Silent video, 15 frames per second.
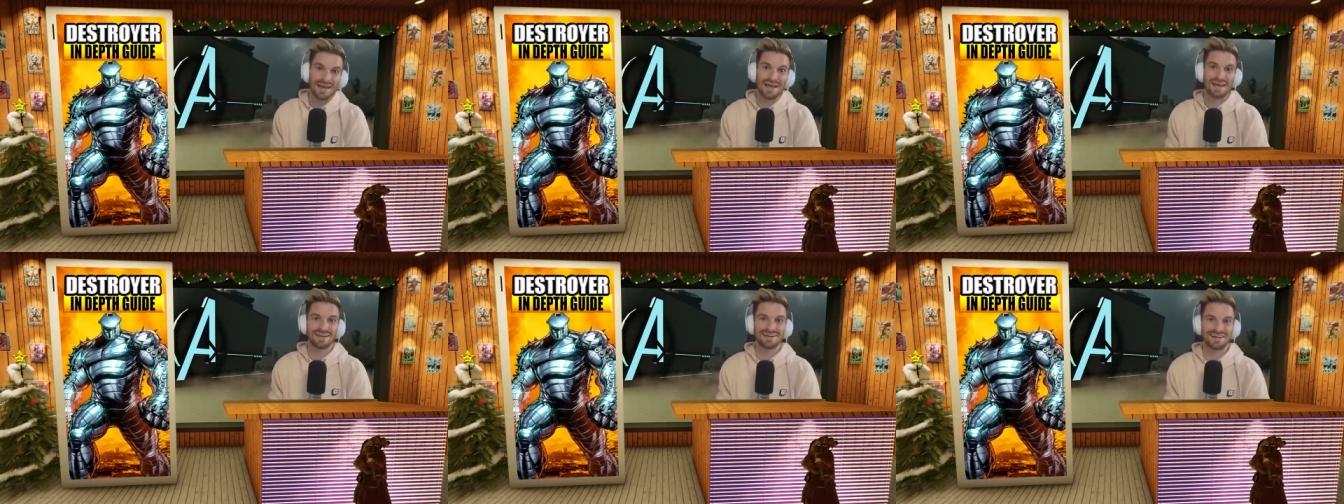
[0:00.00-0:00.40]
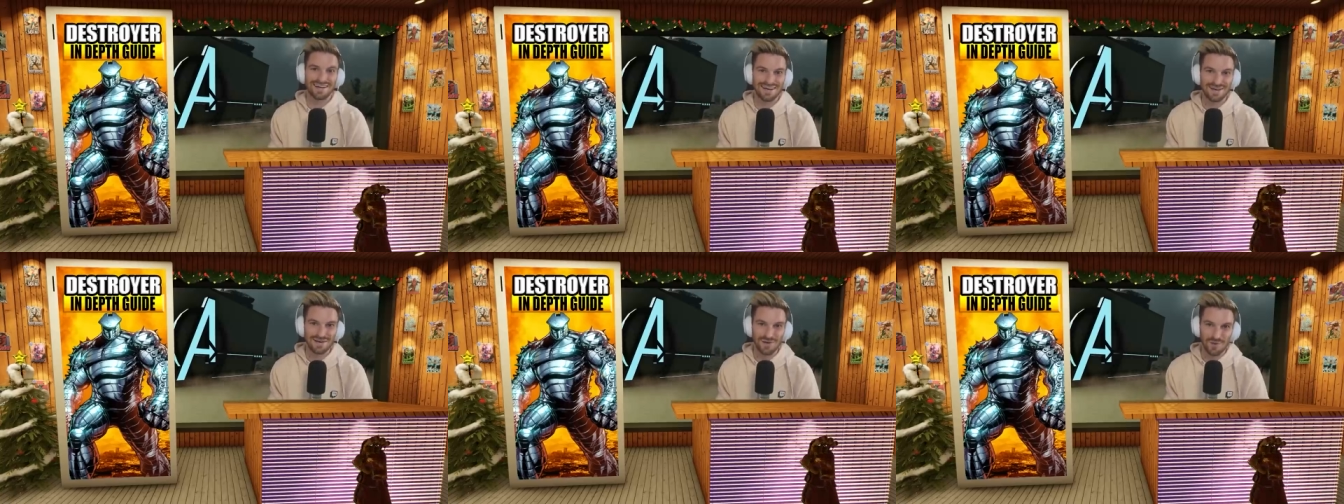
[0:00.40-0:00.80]
And
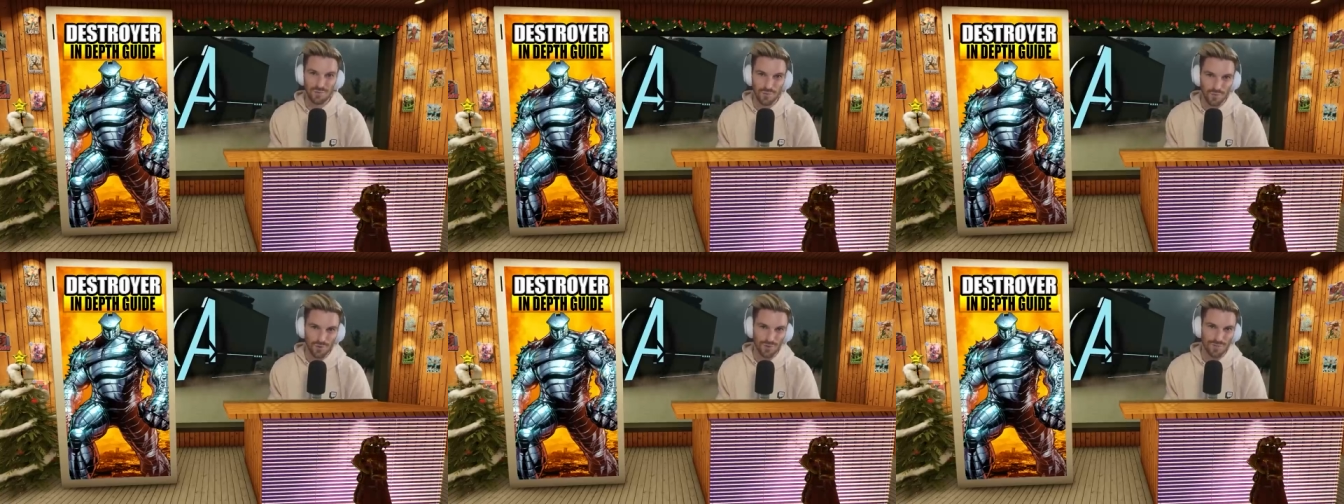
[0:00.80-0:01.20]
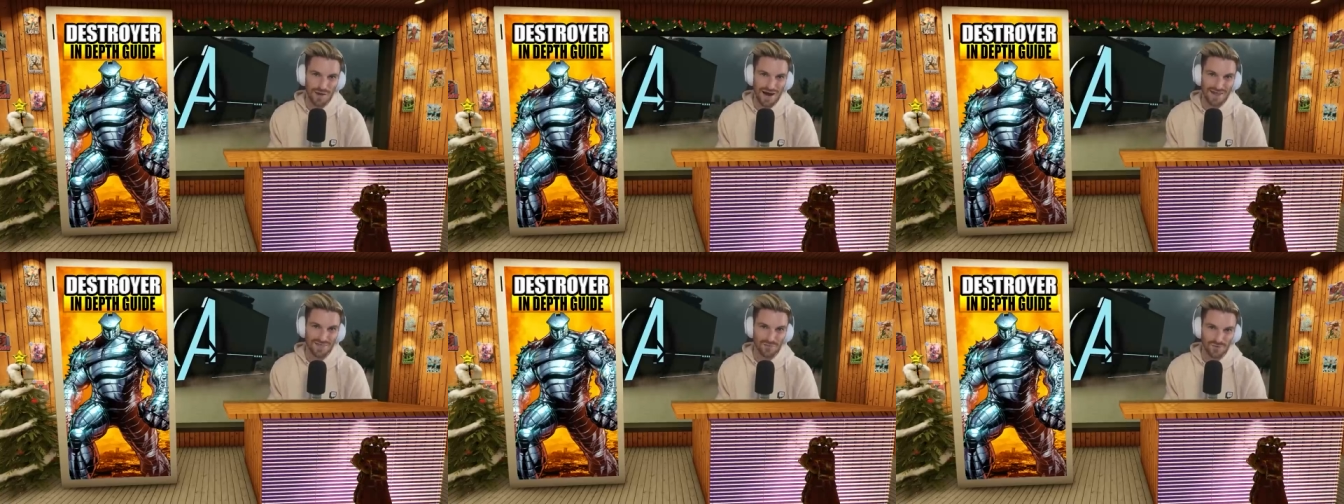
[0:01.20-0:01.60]
again,
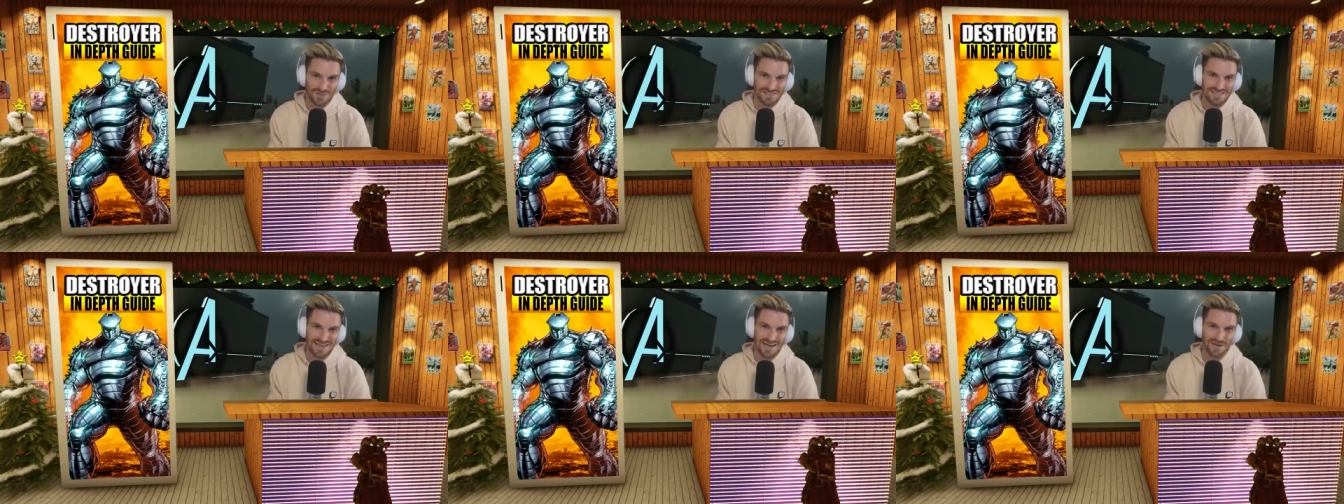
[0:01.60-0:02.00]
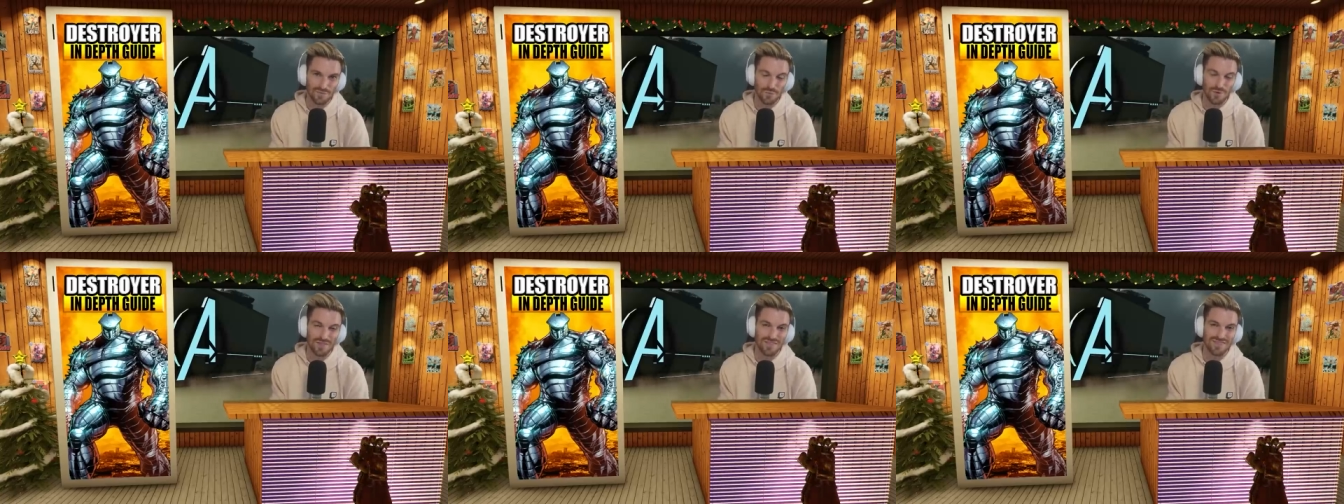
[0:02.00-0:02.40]
Warpath went down
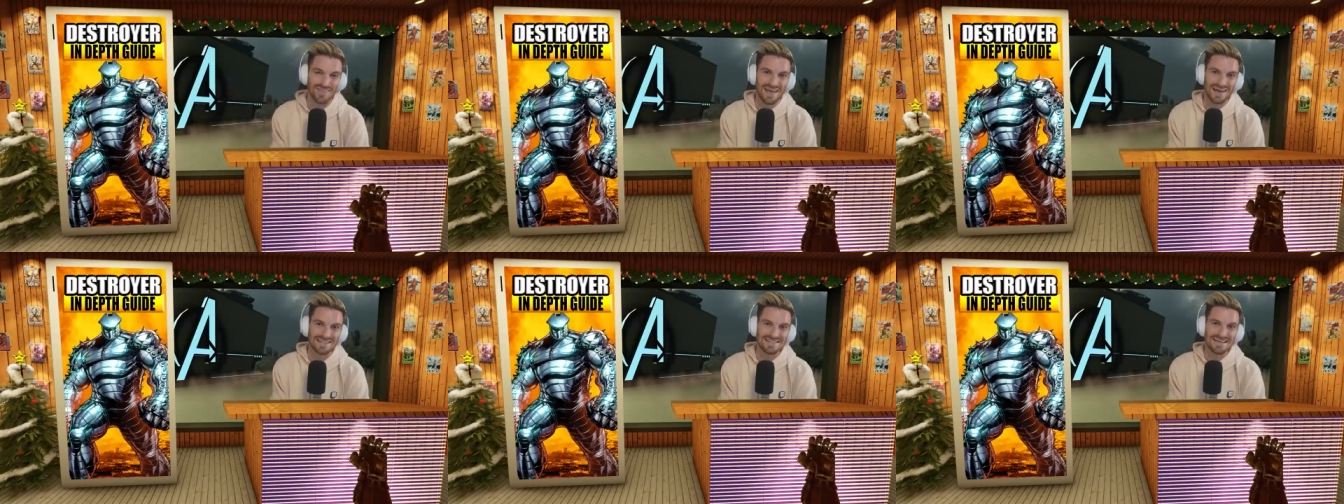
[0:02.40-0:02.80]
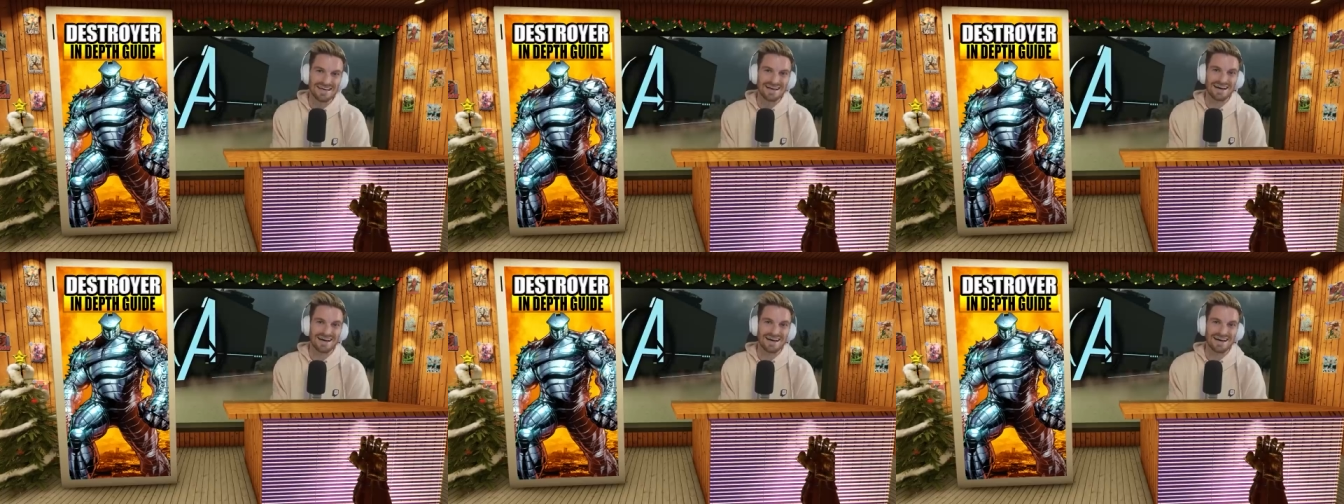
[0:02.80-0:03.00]
with that.